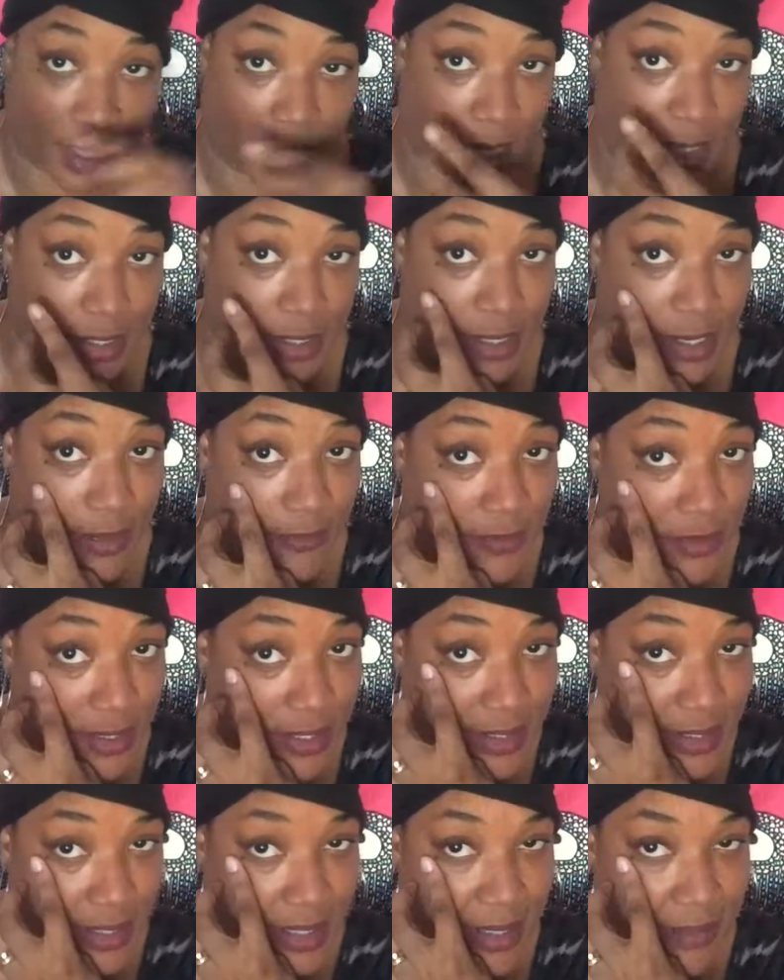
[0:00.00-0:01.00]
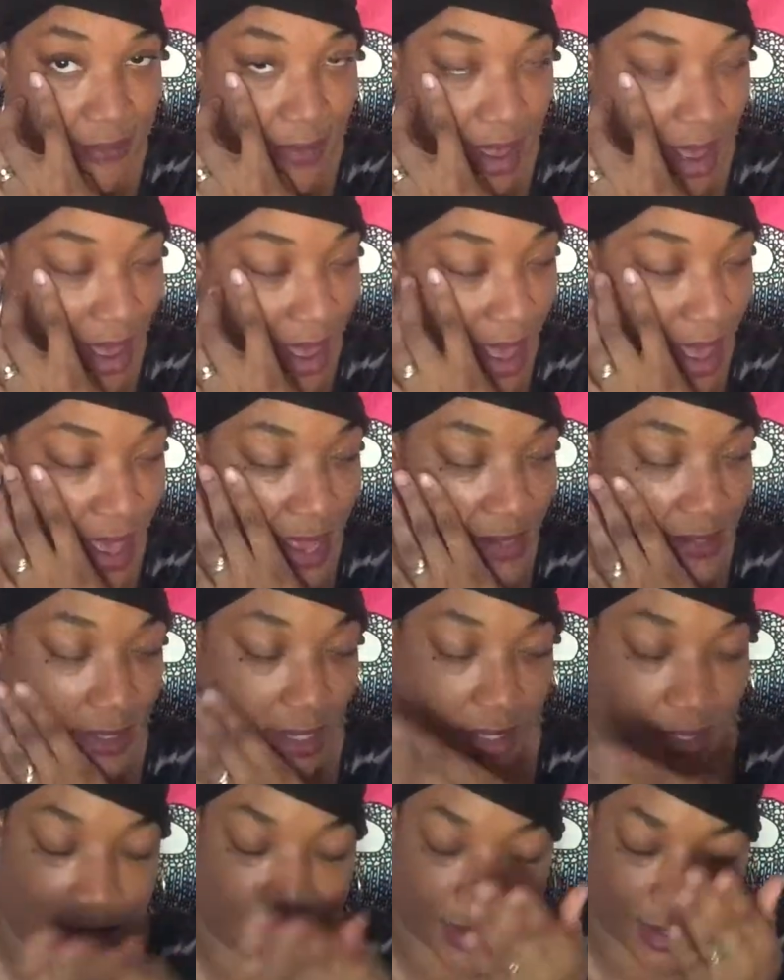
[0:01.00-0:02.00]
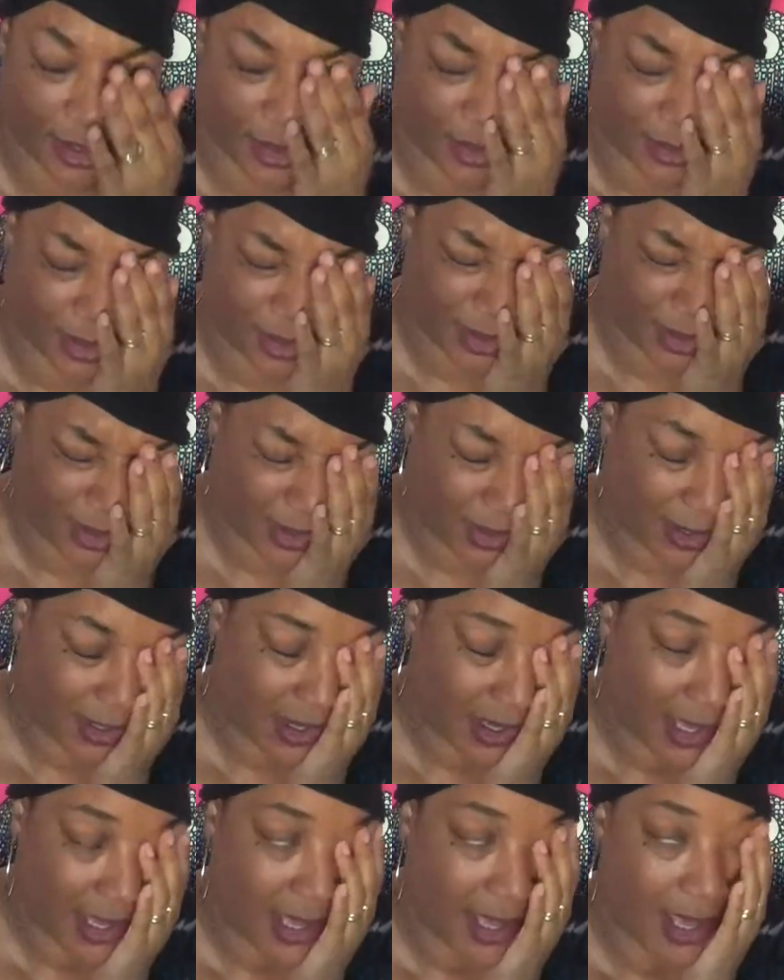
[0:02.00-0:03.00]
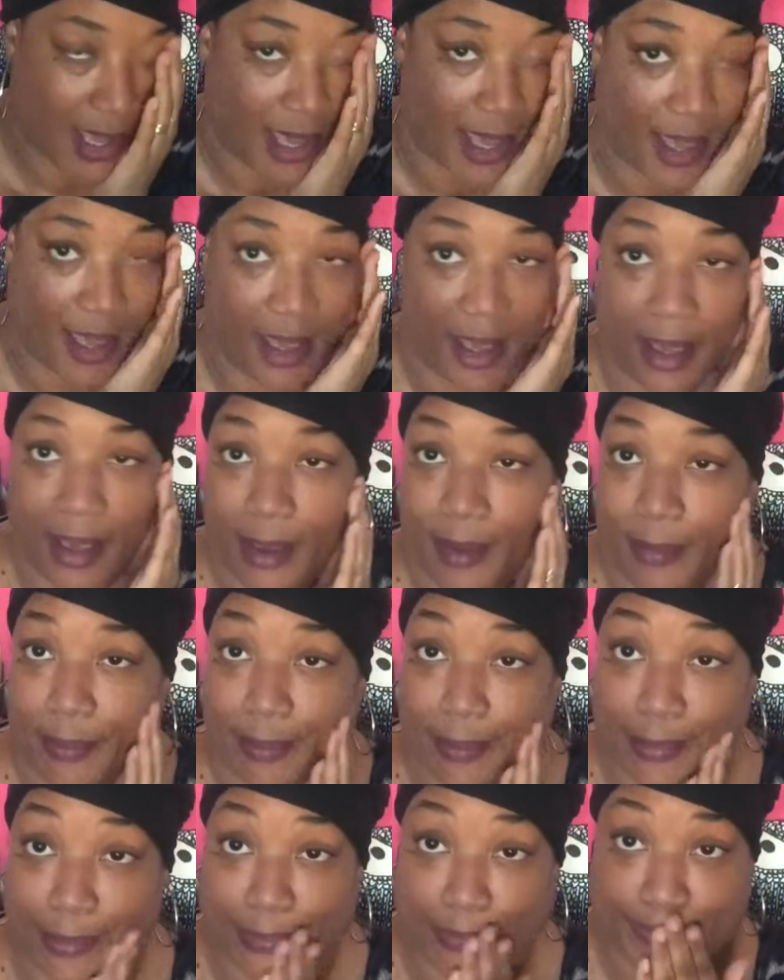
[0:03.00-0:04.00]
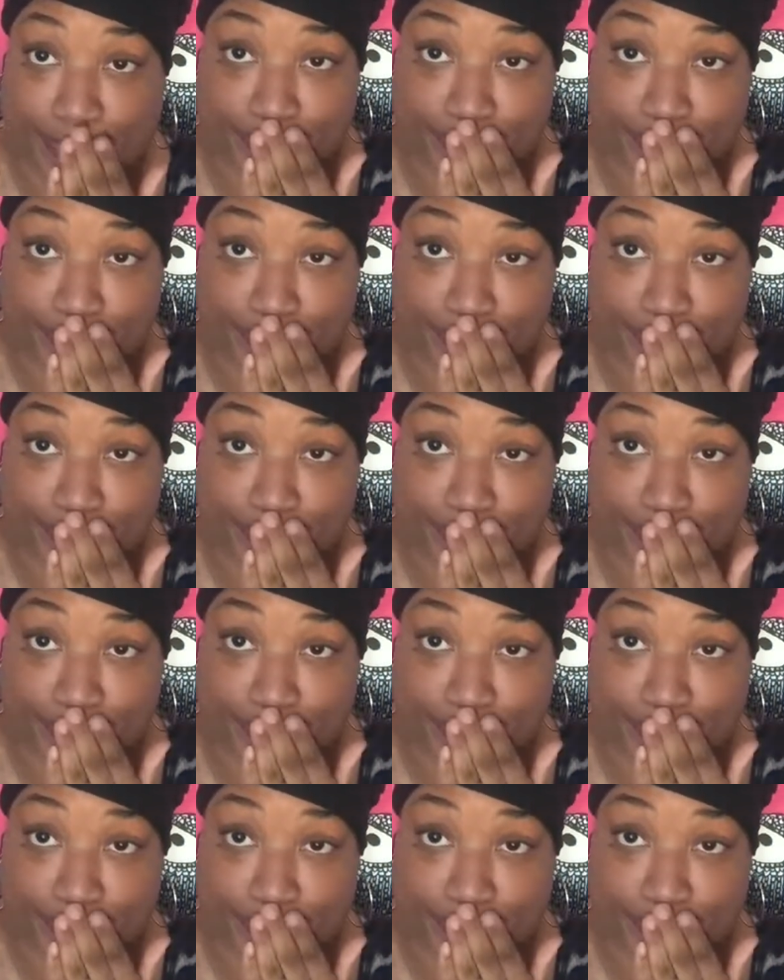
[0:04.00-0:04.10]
I don't know if you can see, my eyes are so sore, my